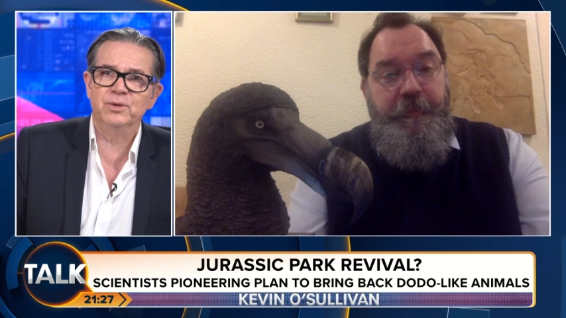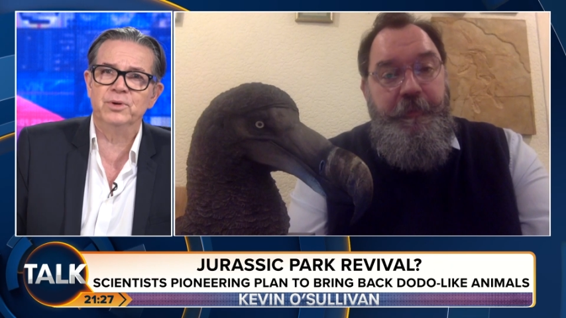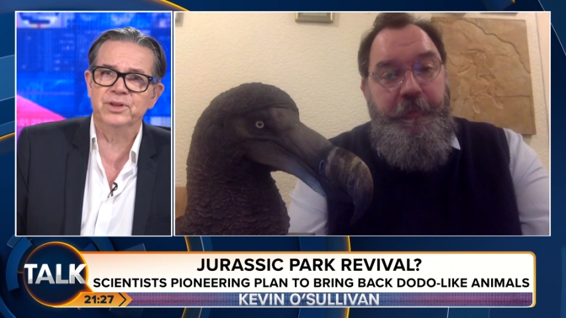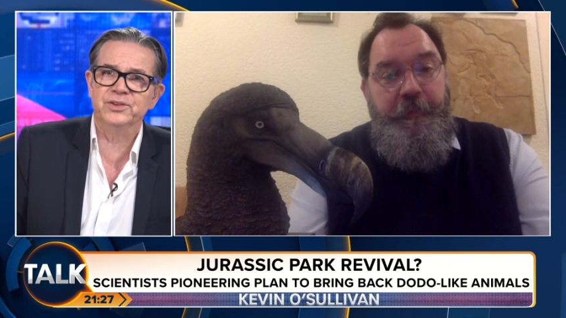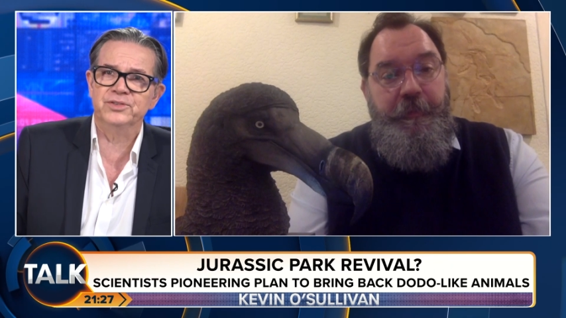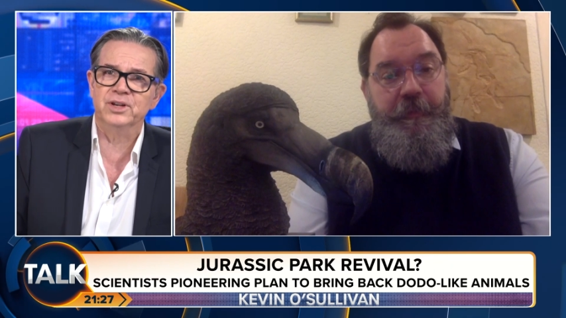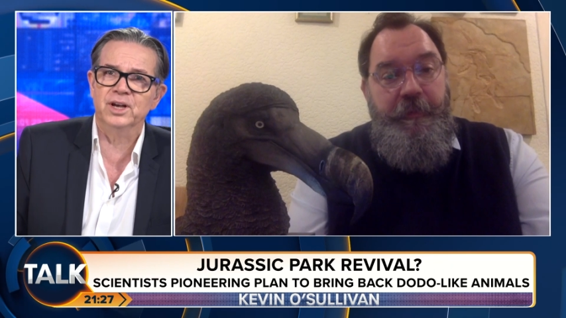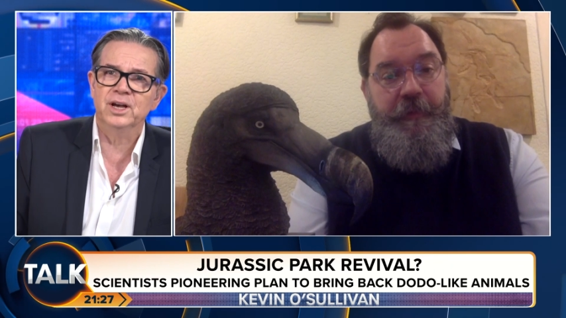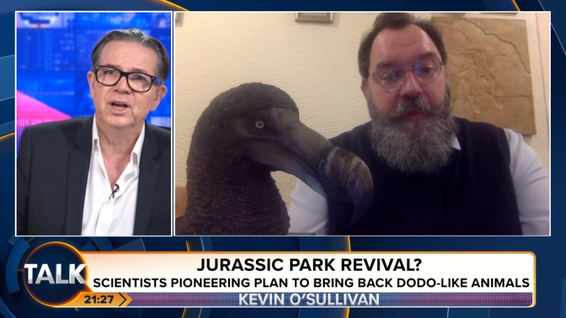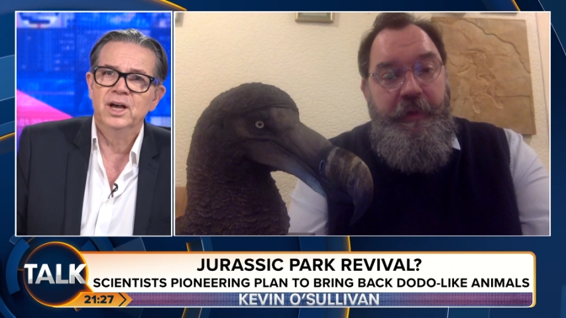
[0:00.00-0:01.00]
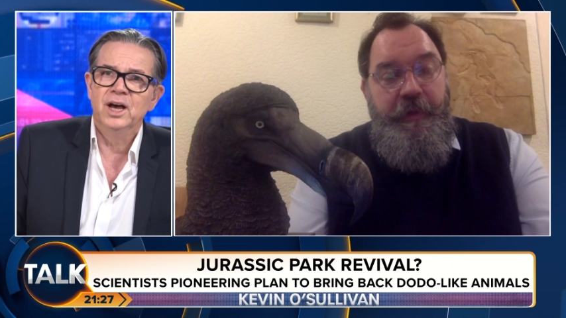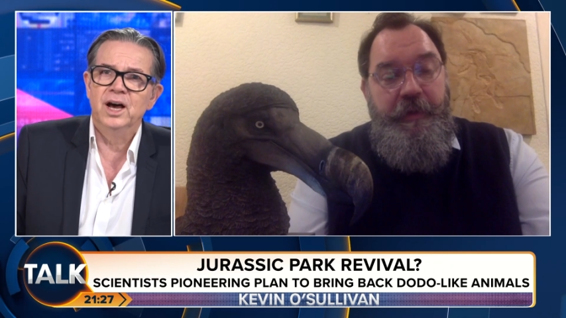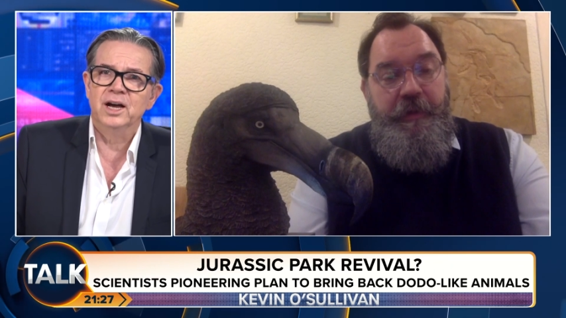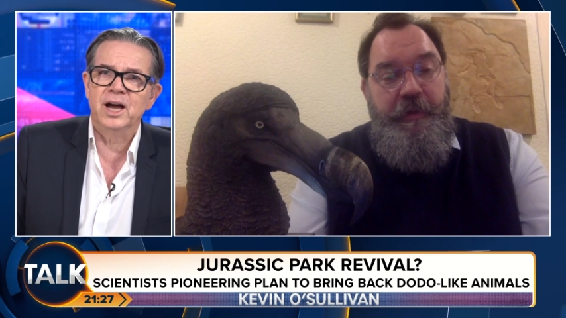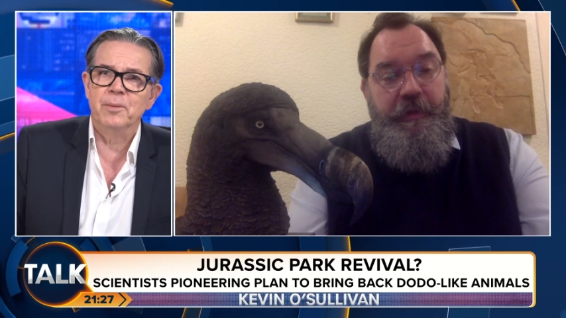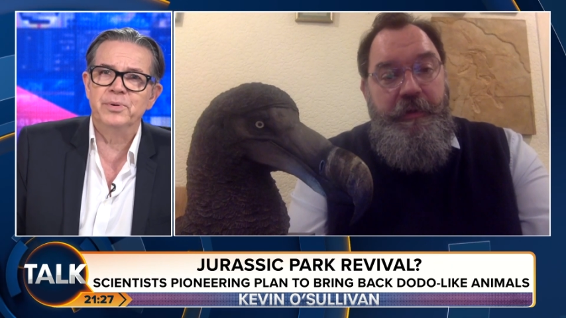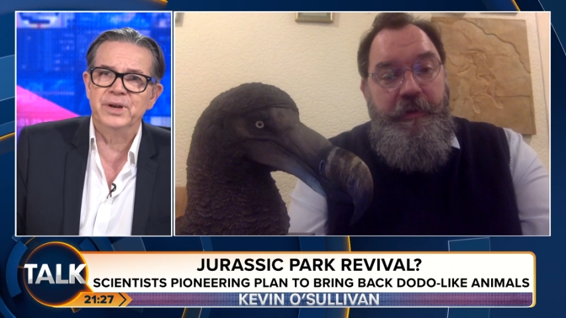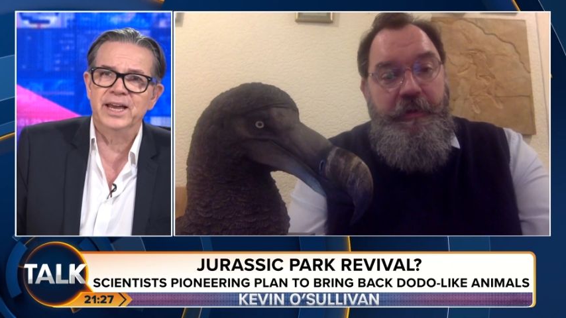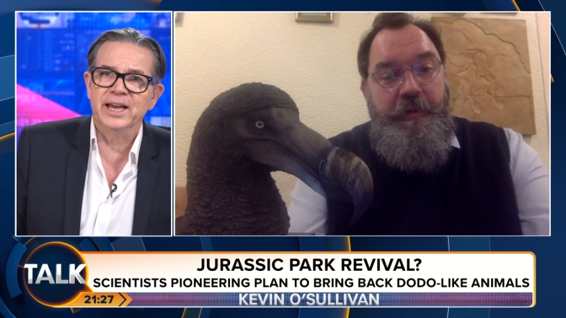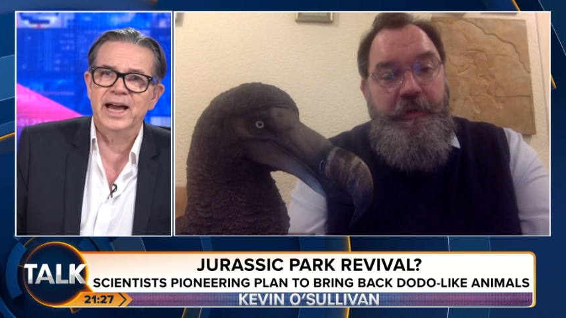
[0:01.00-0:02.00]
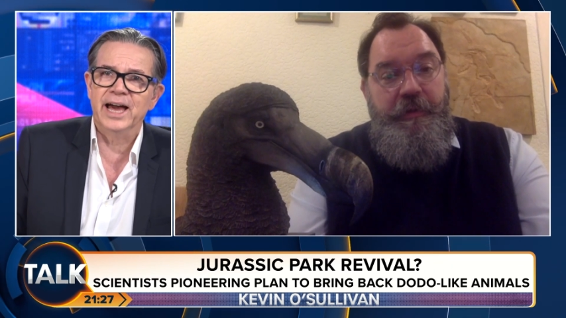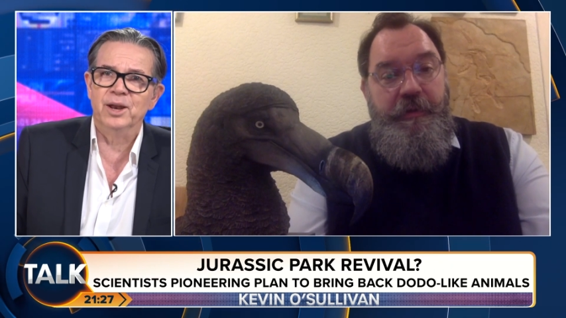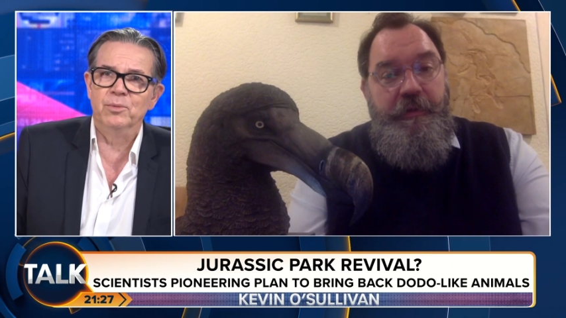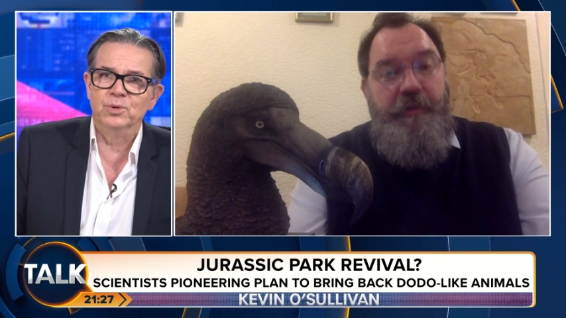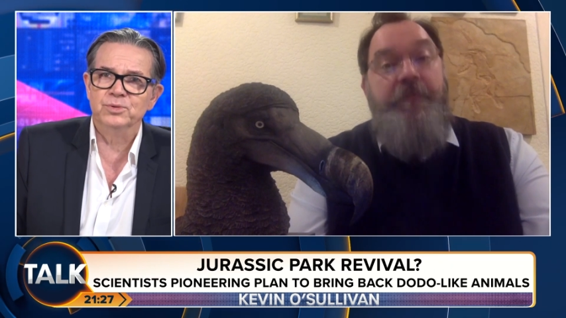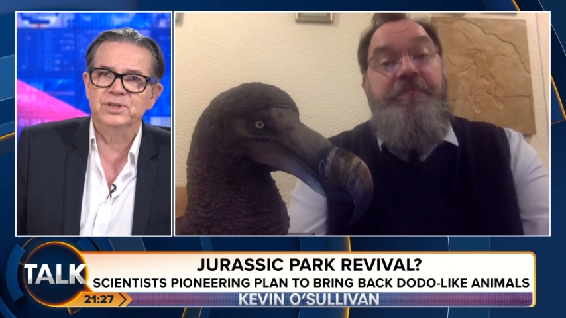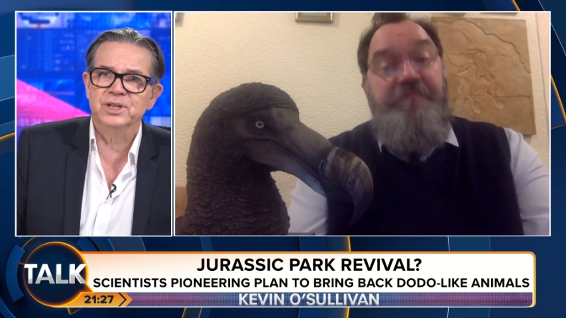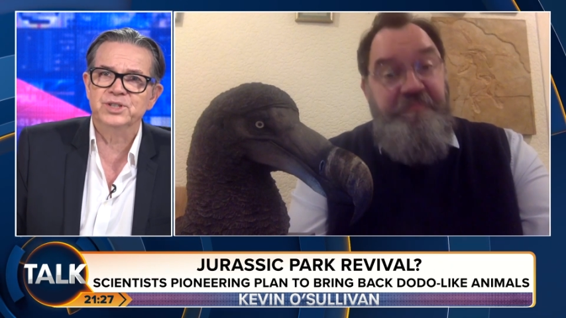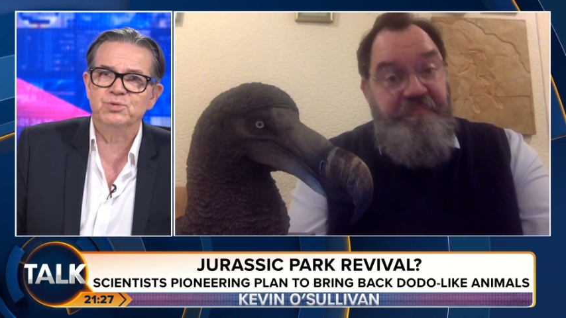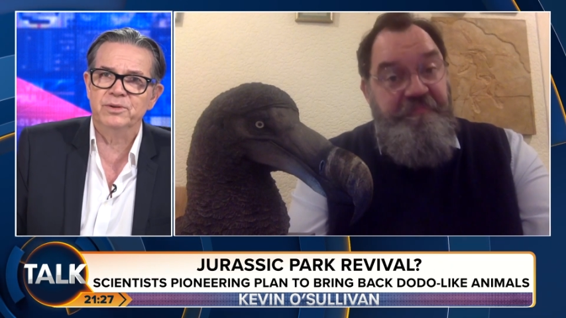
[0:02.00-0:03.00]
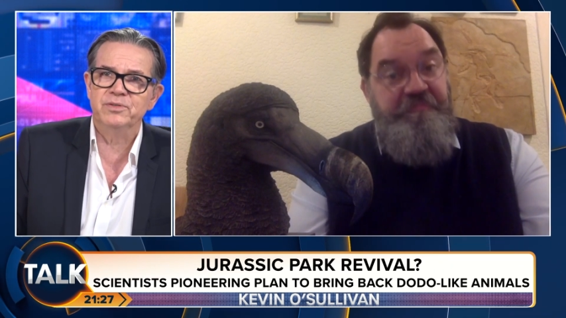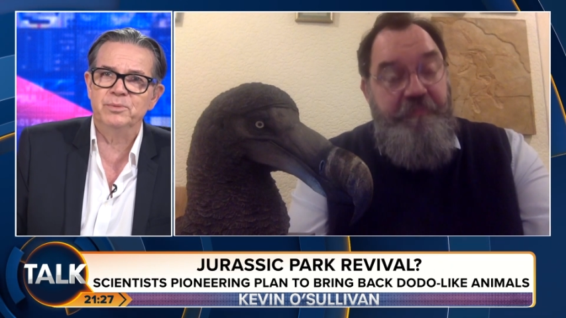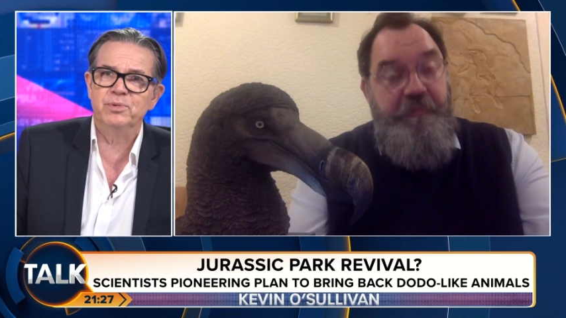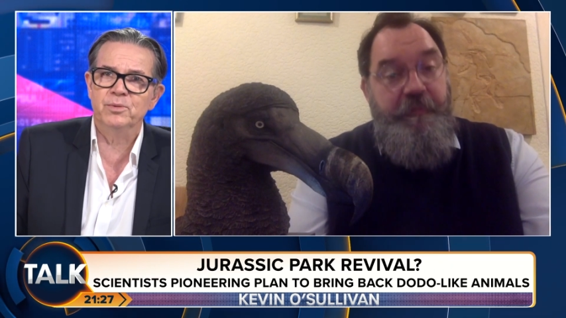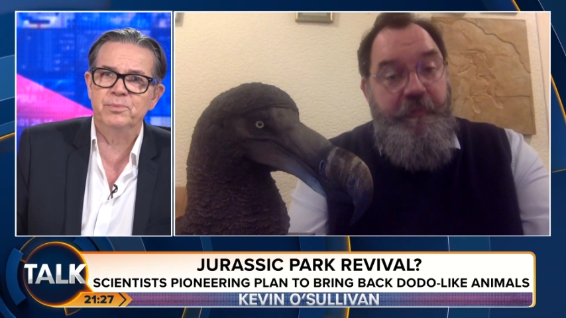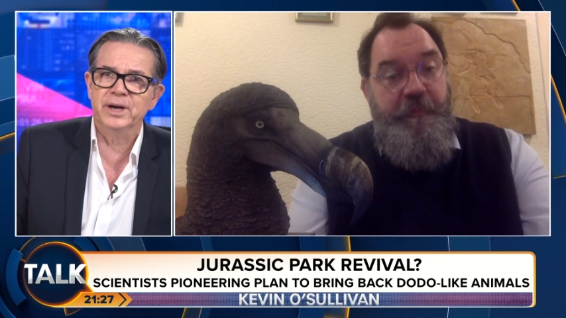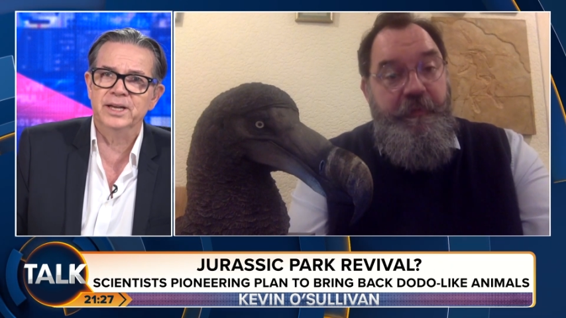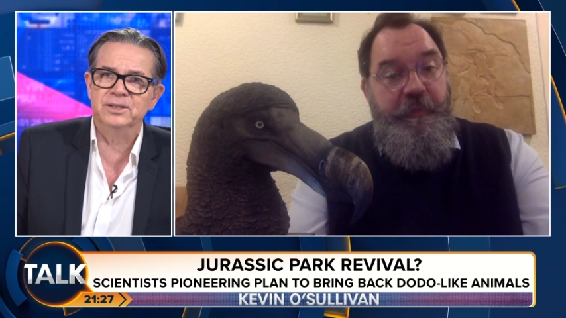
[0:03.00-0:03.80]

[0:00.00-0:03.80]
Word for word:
Speaker 1: with its uh, accompanying animals uh, swiftly put pay